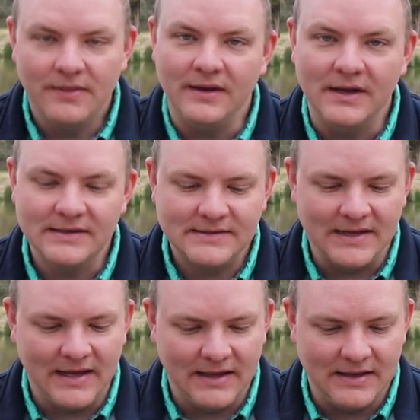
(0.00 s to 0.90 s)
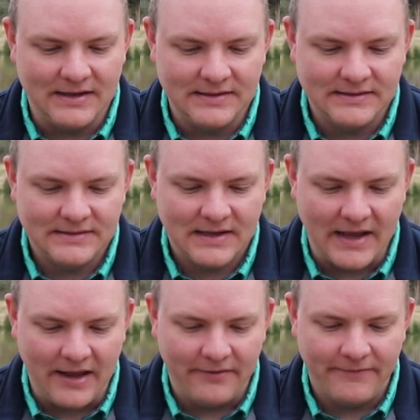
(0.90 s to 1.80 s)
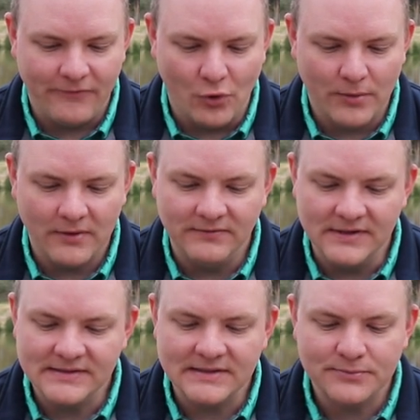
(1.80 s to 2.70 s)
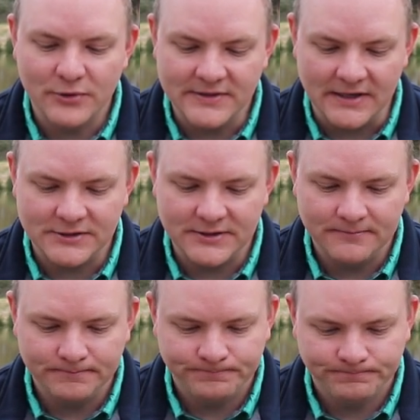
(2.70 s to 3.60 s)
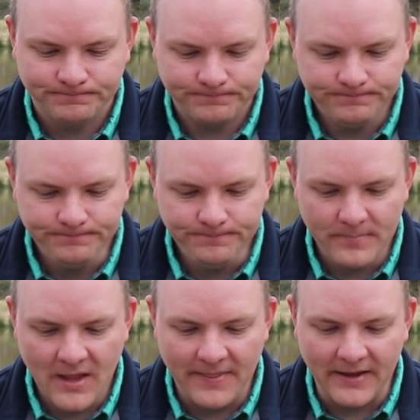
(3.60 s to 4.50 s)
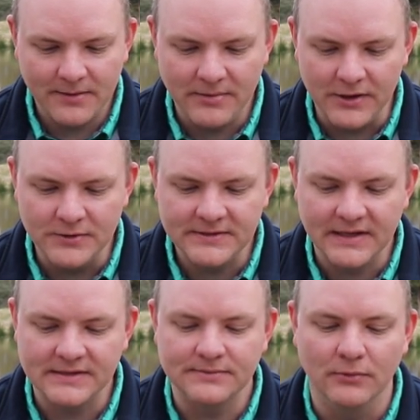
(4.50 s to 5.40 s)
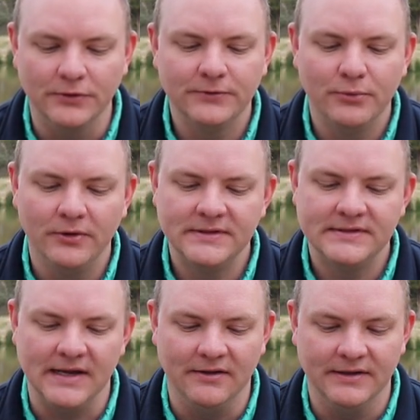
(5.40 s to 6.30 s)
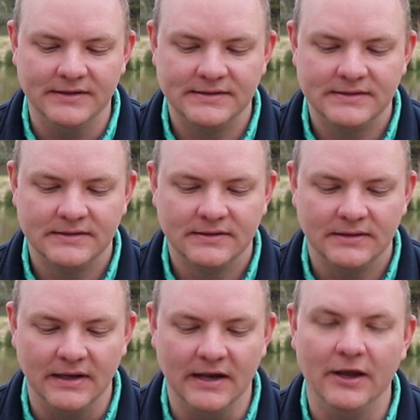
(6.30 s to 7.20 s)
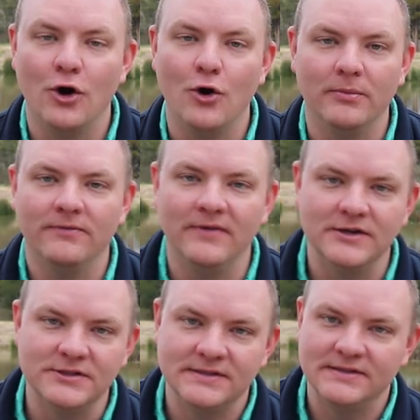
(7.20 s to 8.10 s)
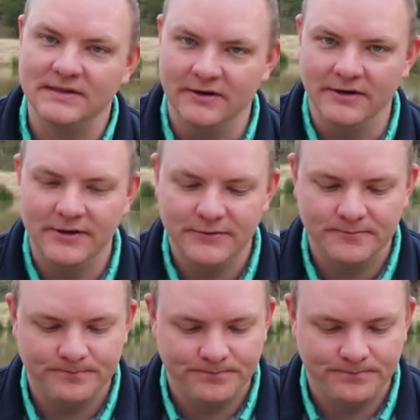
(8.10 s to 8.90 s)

The next thing is a form of distance protection that can be used against multiple assailants in a home invasion scenario.